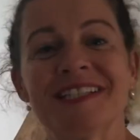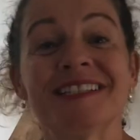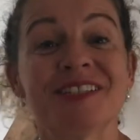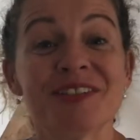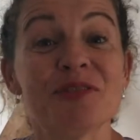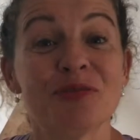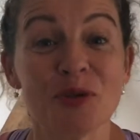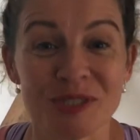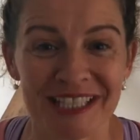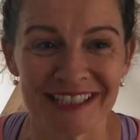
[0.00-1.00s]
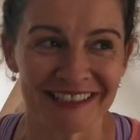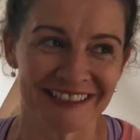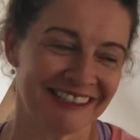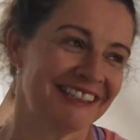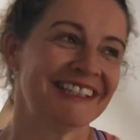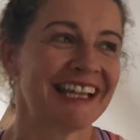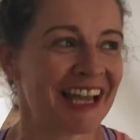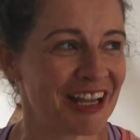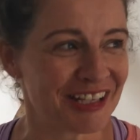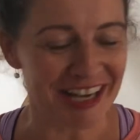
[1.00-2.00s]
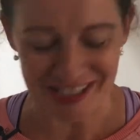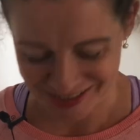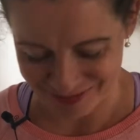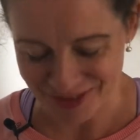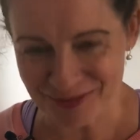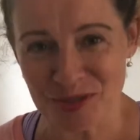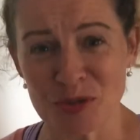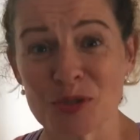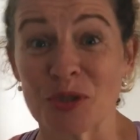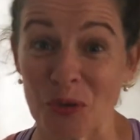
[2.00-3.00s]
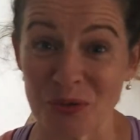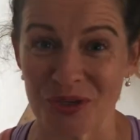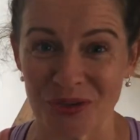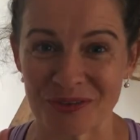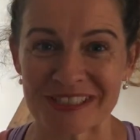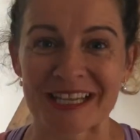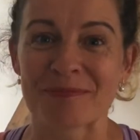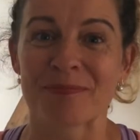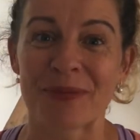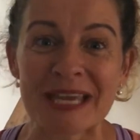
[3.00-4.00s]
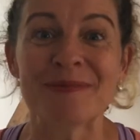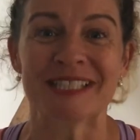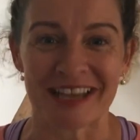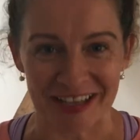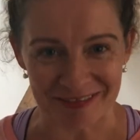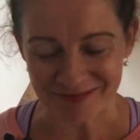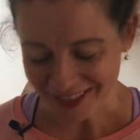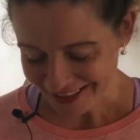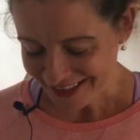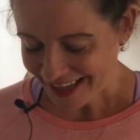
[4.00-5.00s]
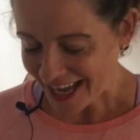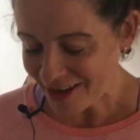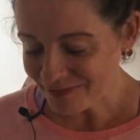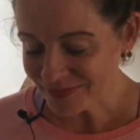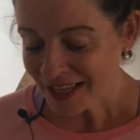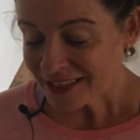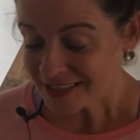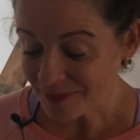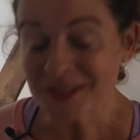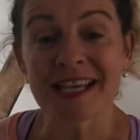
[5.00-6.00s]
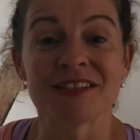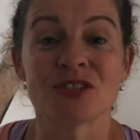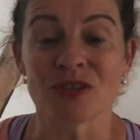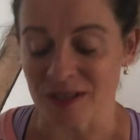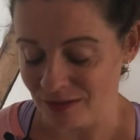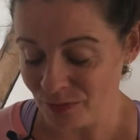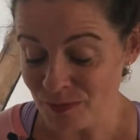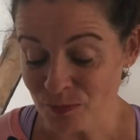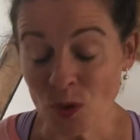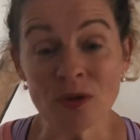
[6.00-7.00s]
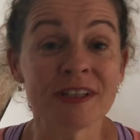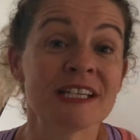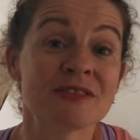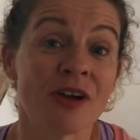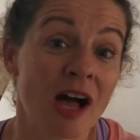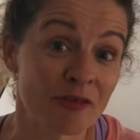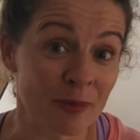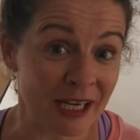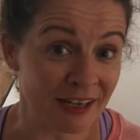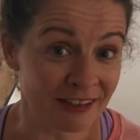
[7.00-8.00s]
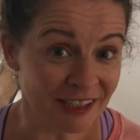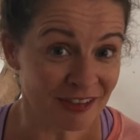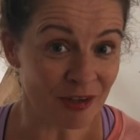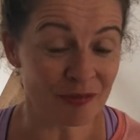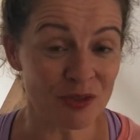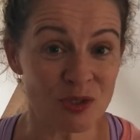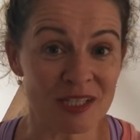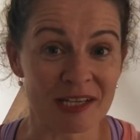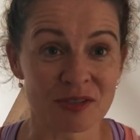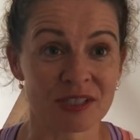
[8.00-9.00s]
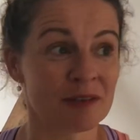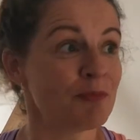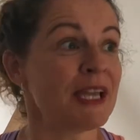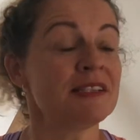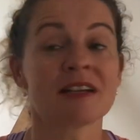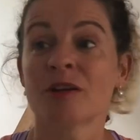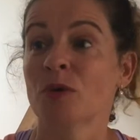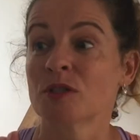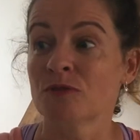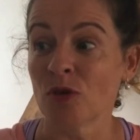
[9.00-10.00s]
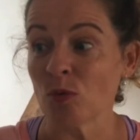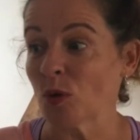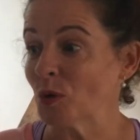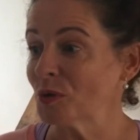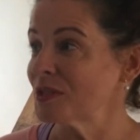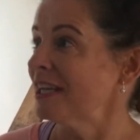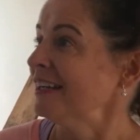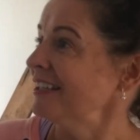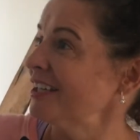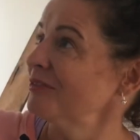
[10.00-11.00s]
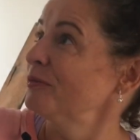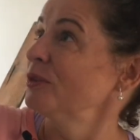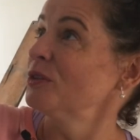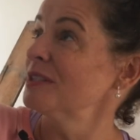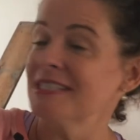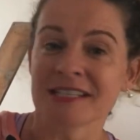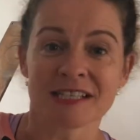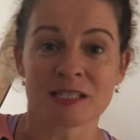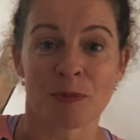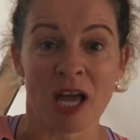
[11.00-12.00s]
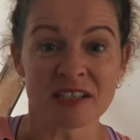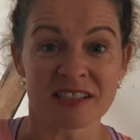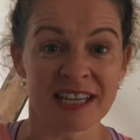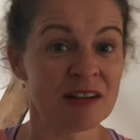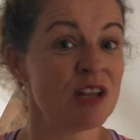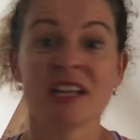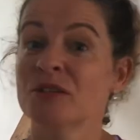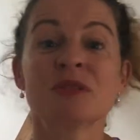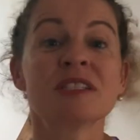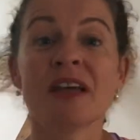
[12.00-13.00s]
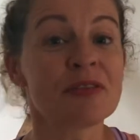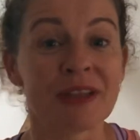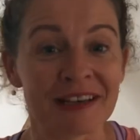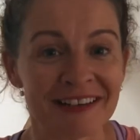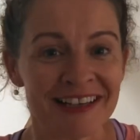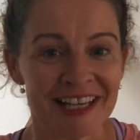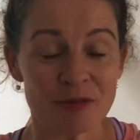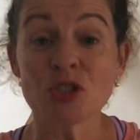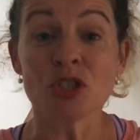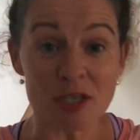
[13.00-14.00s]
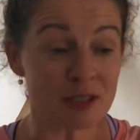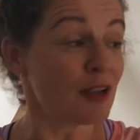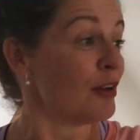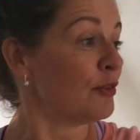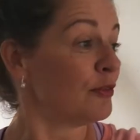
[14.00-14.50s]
did deal 14 last one, which was so cute, like baby time. Somerset Street. We bought this for half a million, 500,000. It basically was four walls. You can see that there's plaster now. There was nothing. It was just